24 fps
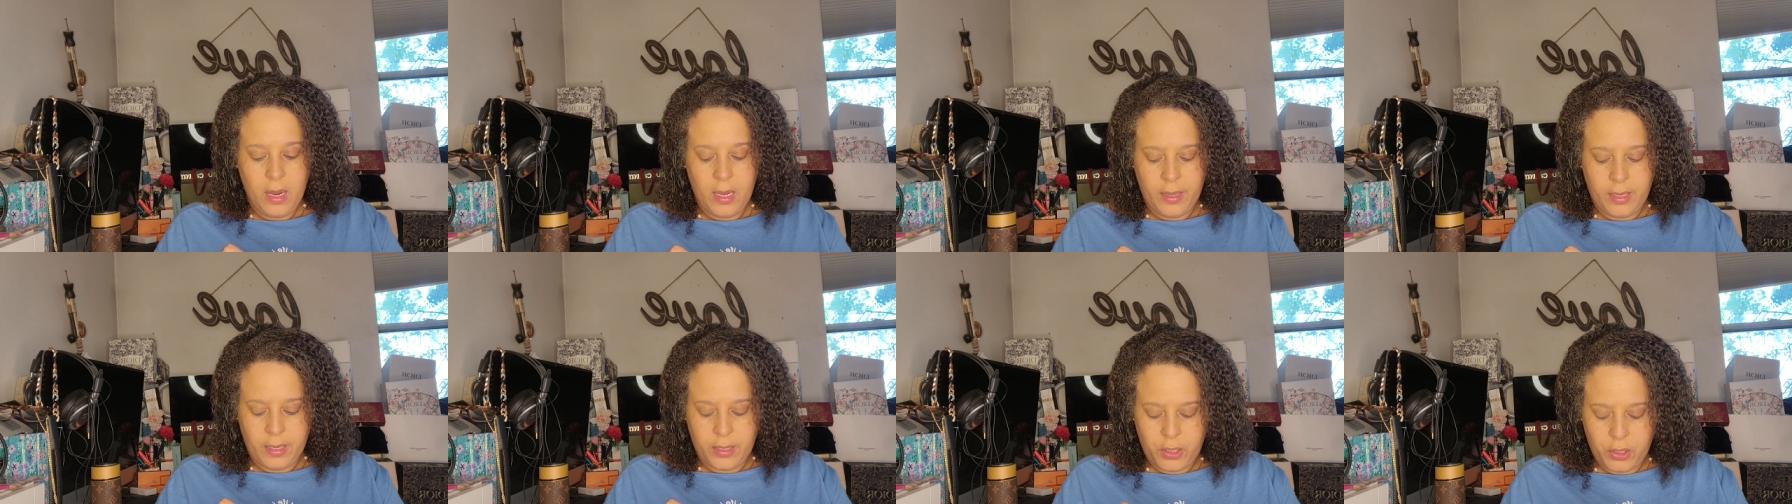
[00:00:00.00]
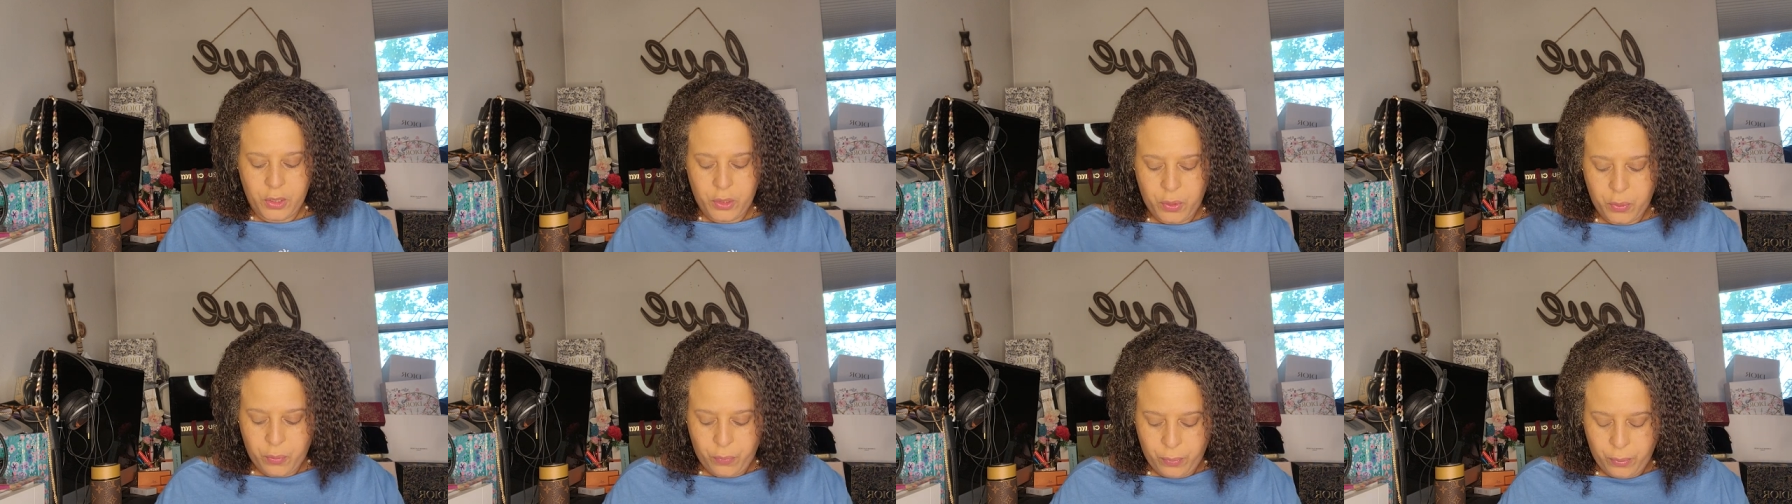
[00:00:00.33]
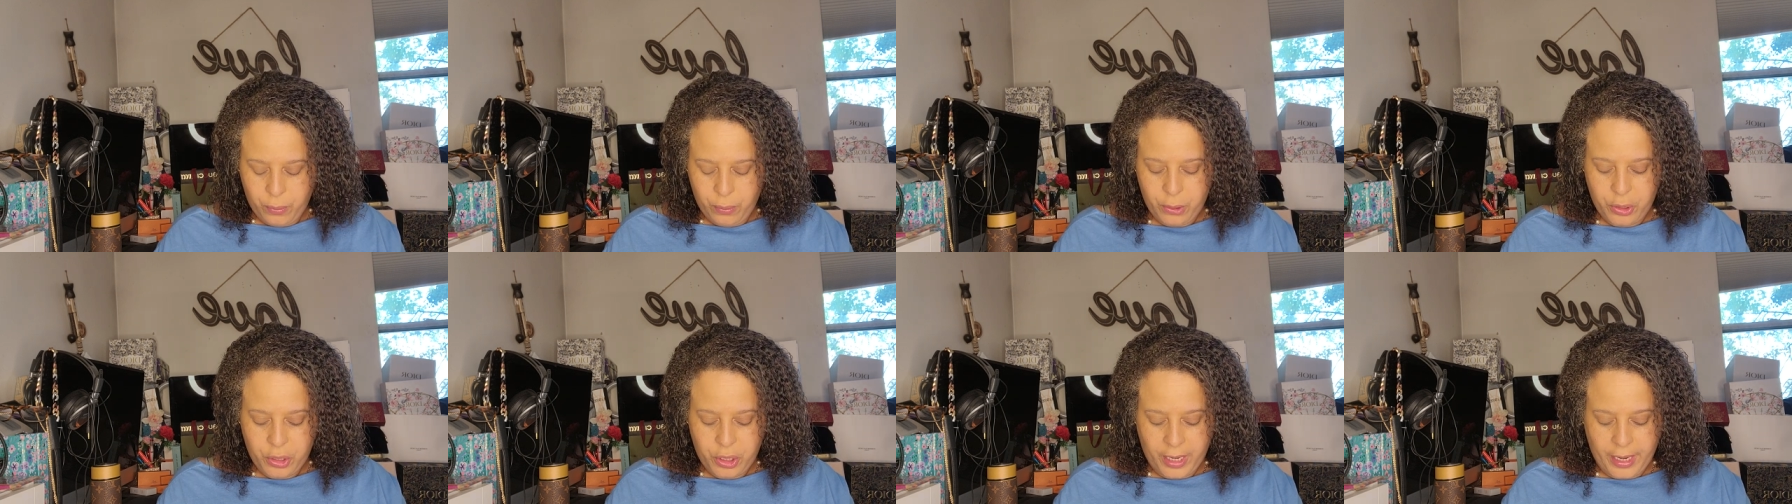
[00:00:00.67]
This is the
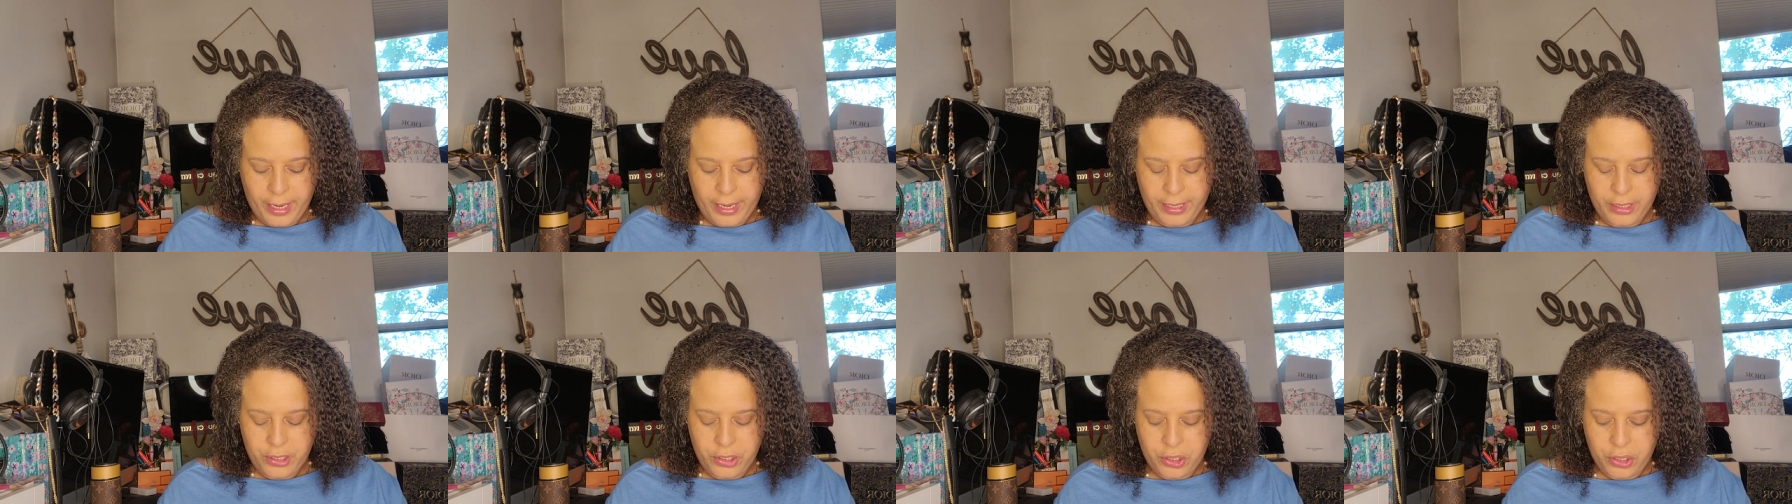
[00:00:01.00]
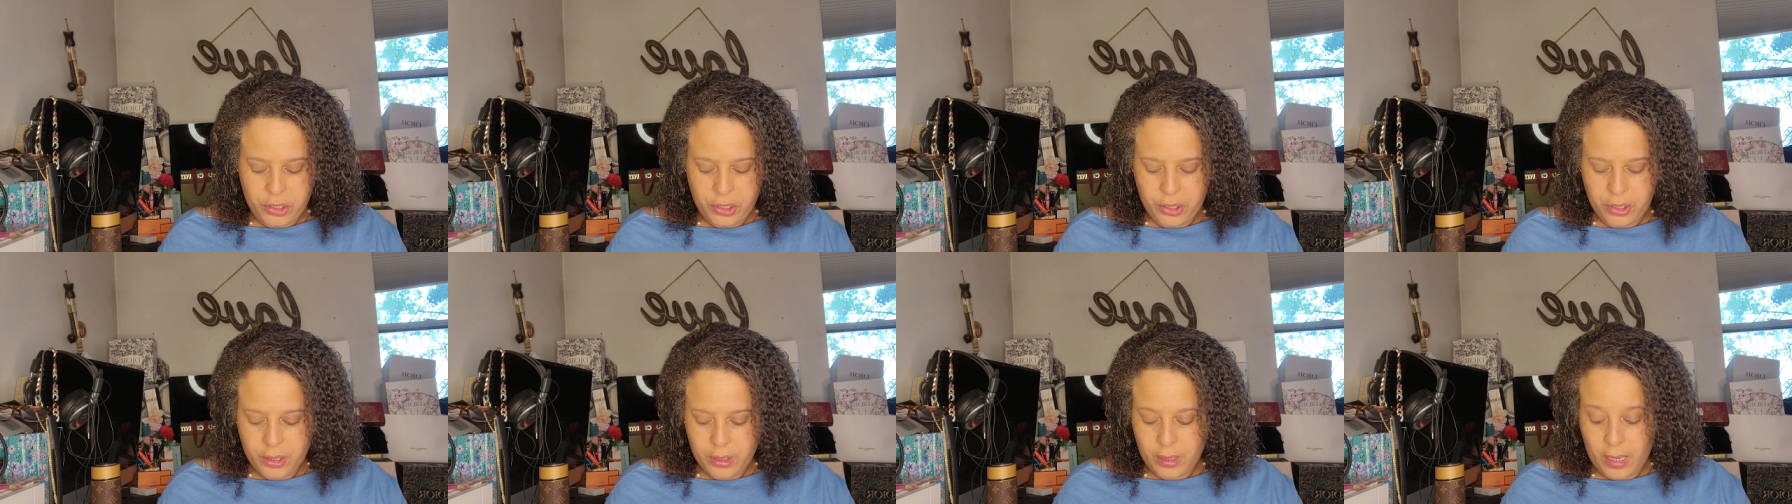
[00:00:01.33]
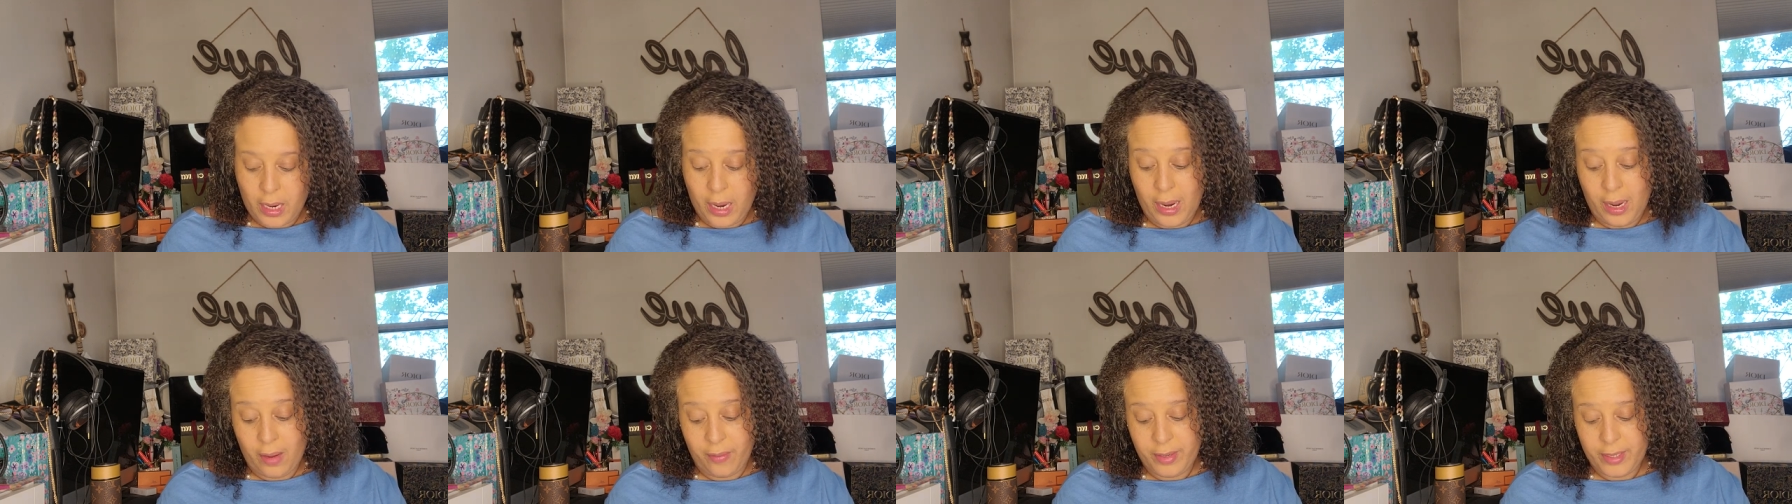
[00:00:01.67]
Rouge H.
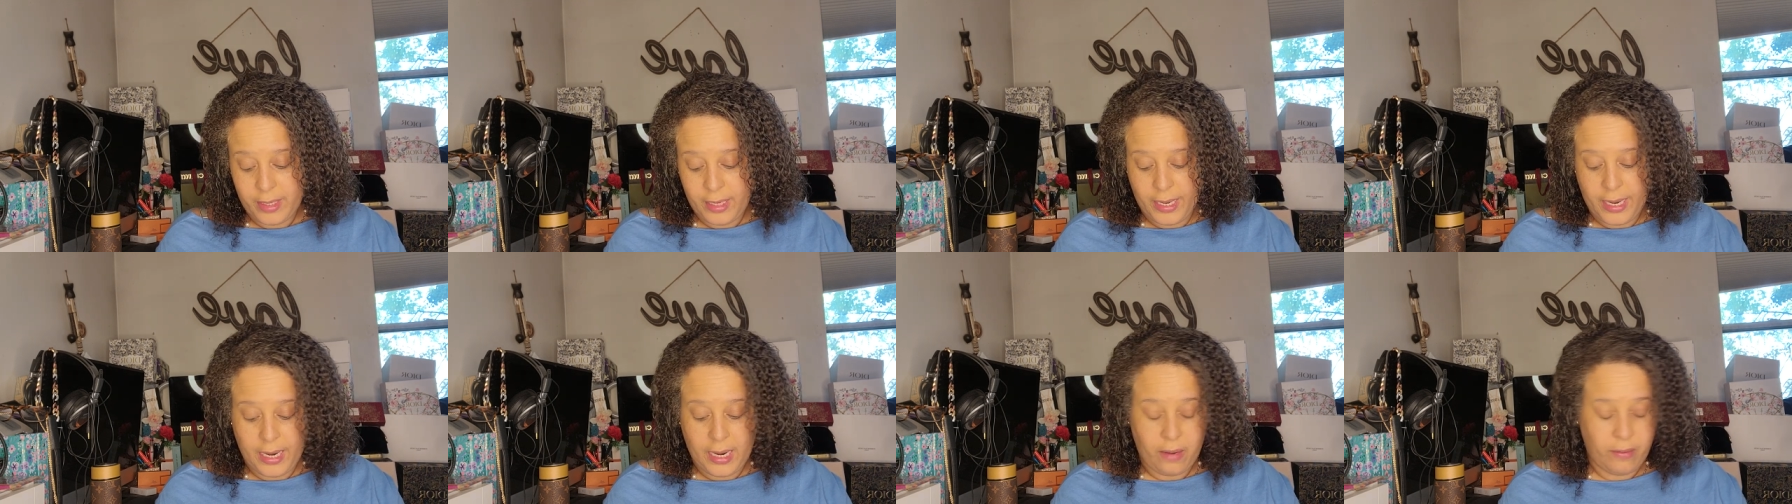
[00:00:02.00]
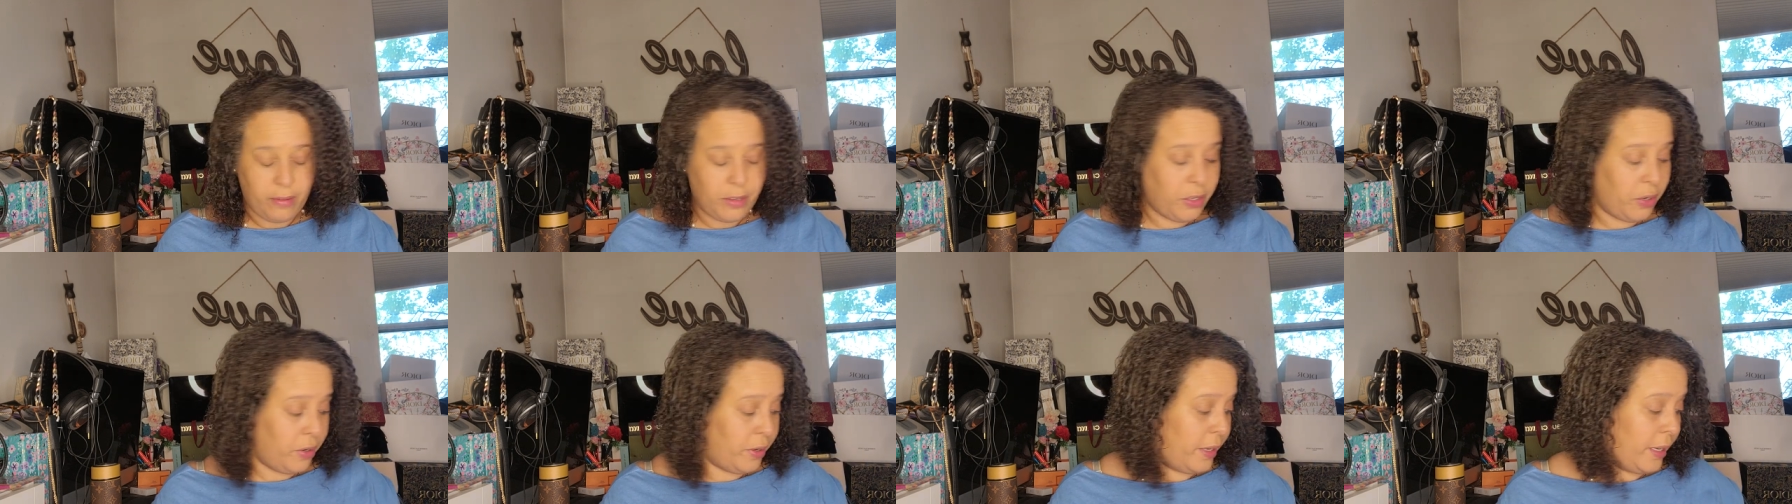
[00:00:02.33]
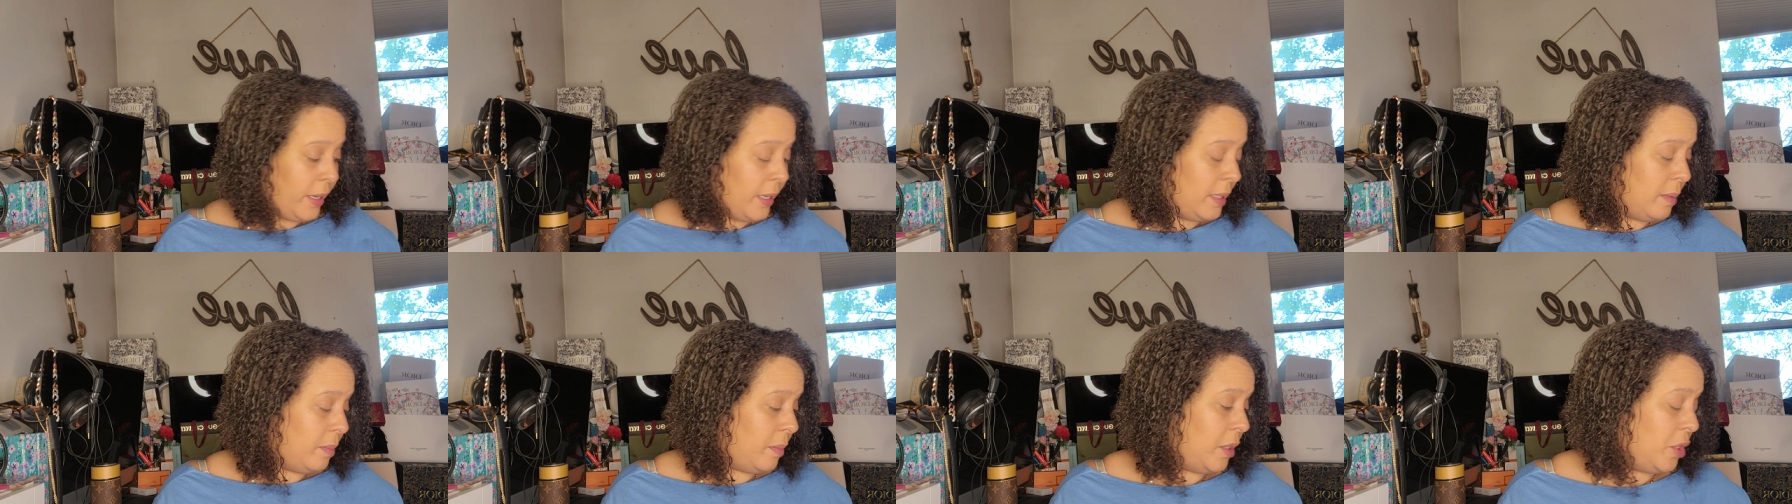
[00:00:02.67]
I obviously can't return it
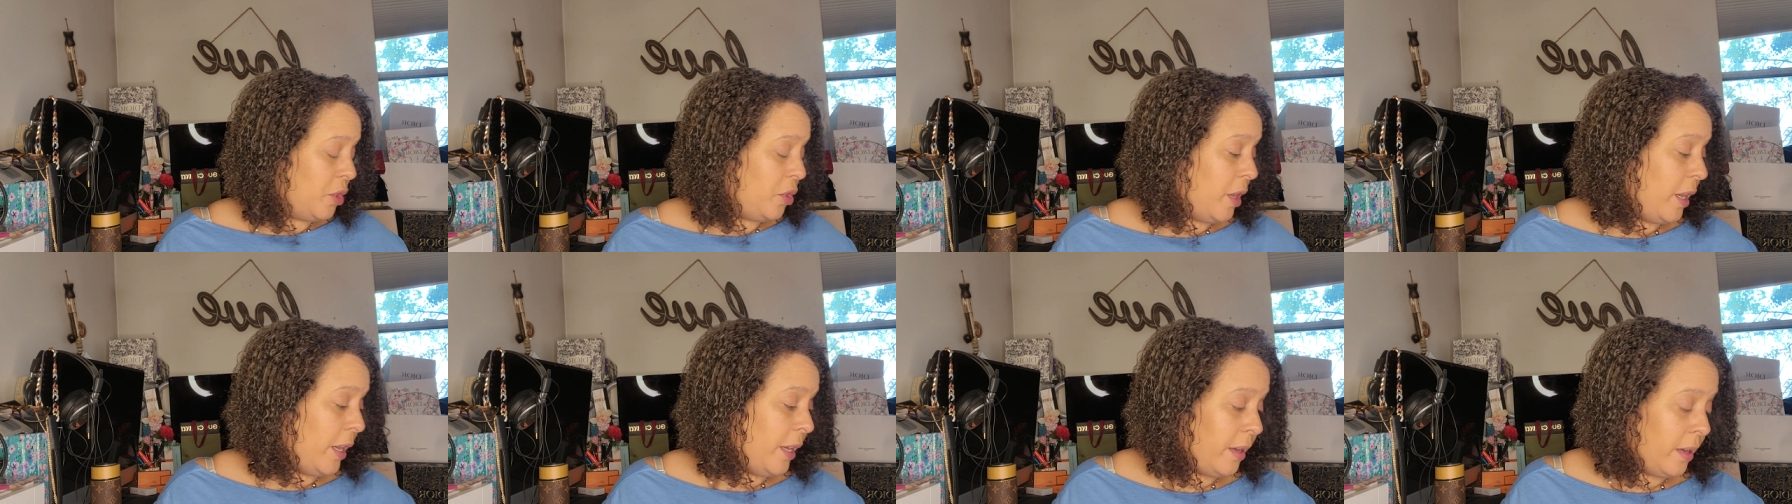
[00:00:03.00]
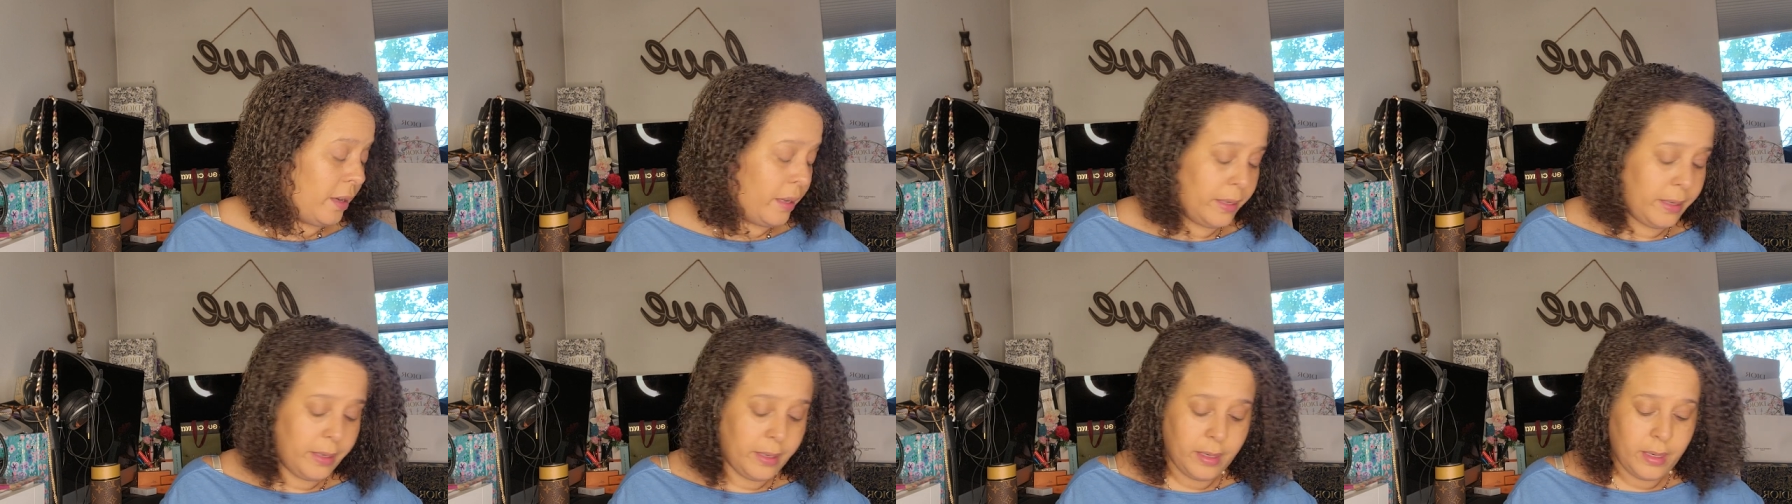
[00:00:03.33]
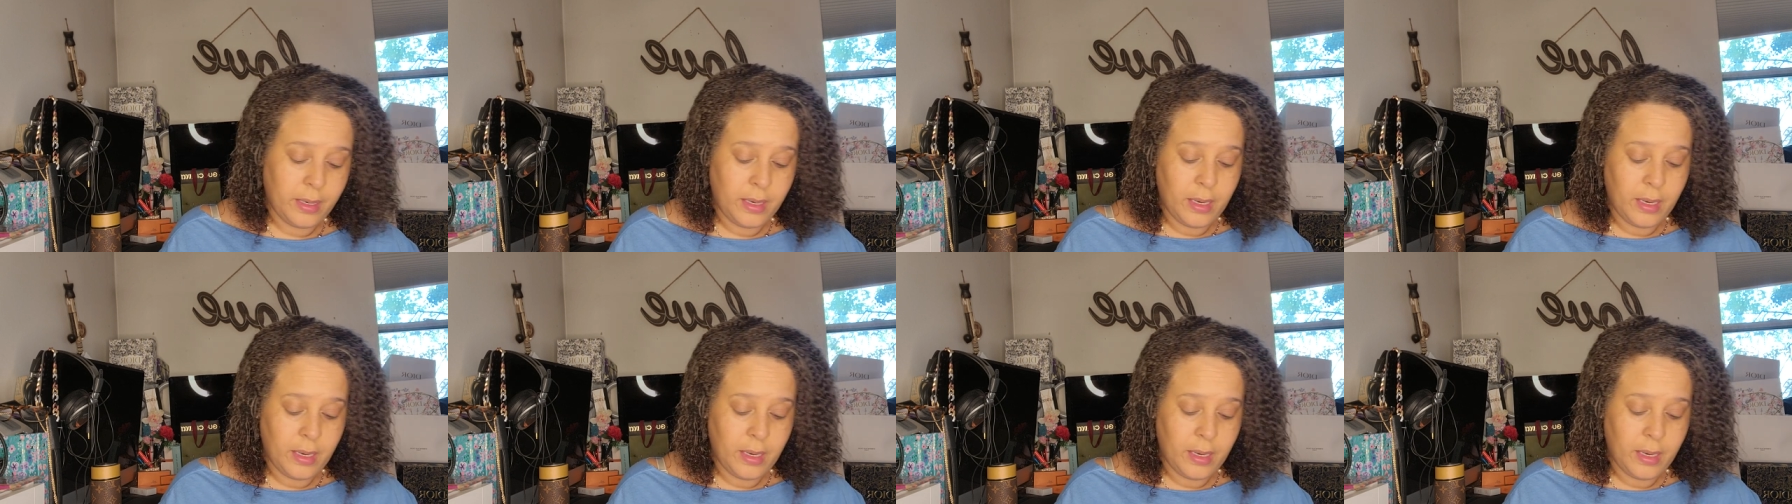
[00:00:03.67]
because I'm going to try it on.